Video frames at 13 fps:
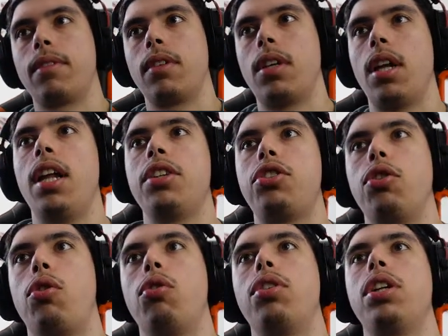Unless you're
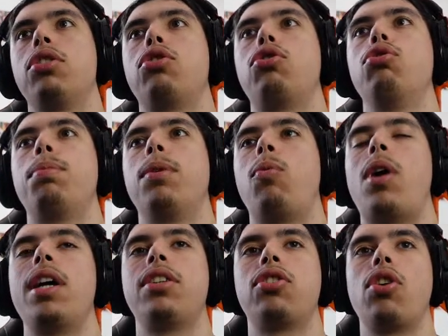holding super
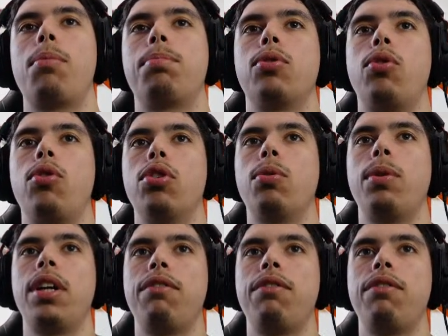wide stops all the way.